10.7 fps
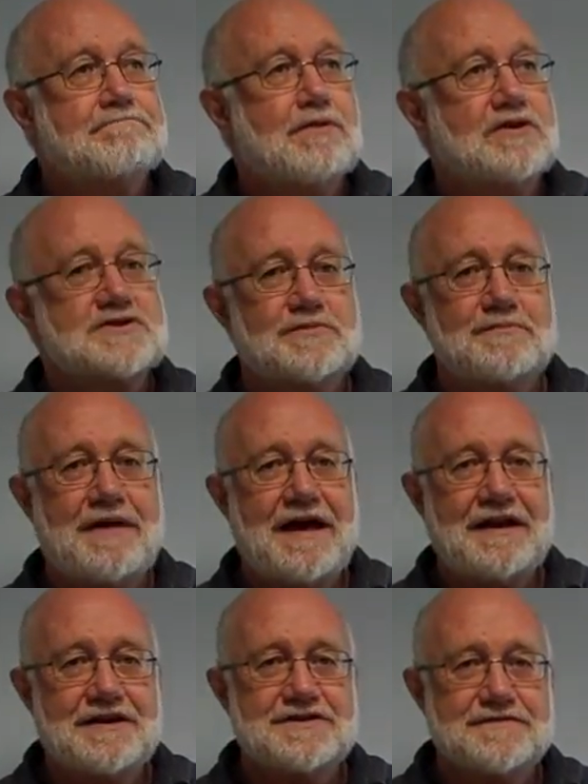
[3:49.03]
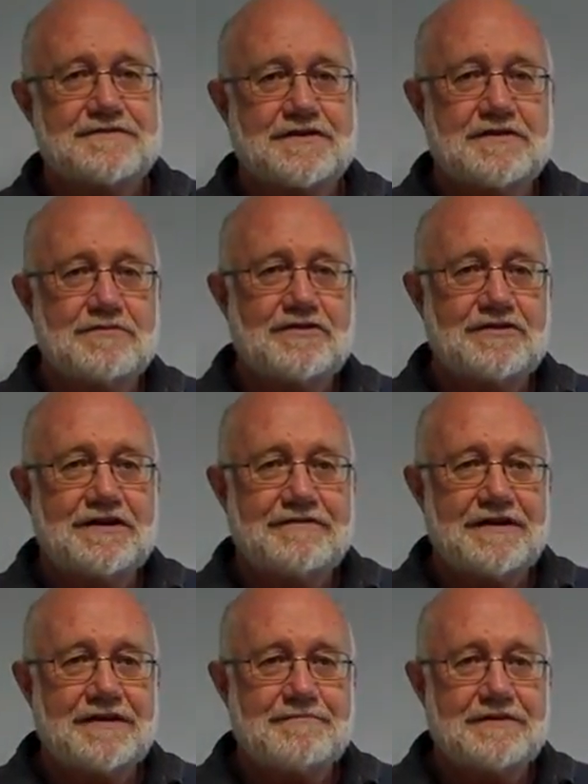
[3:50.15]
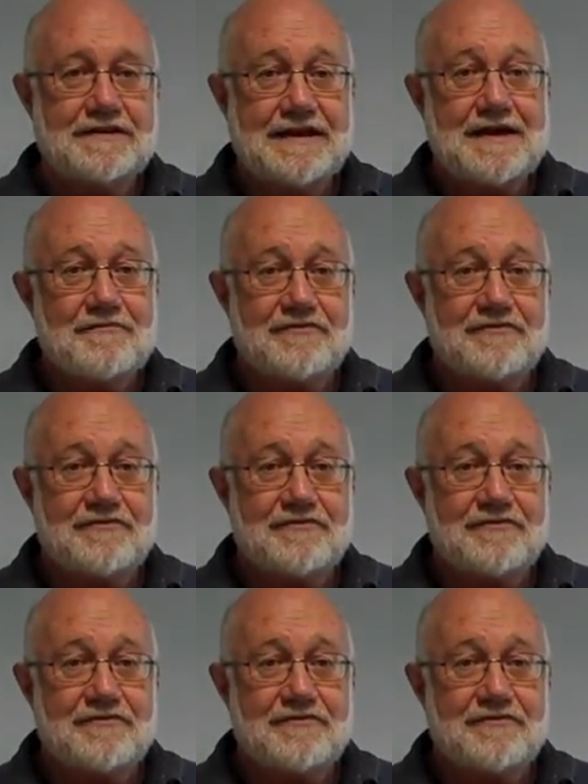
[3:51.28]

possible partners for community development. They come